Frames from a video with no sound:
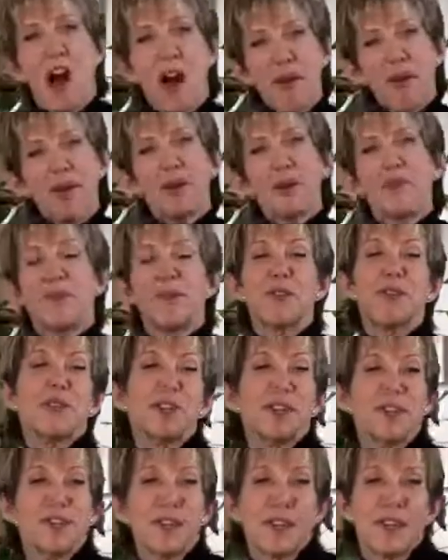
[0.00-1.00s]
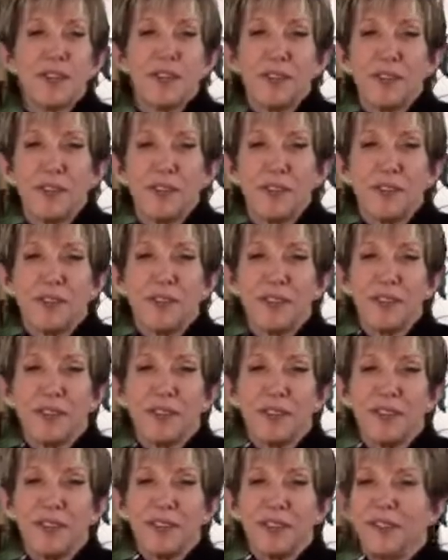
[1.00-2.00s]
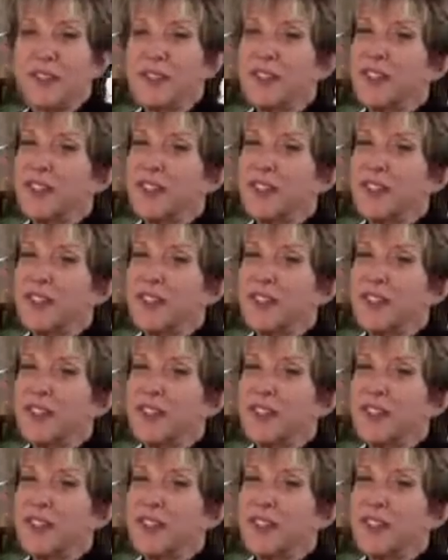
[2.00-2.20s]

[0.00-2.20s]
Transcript: All right, the first thing you're going to do, and you're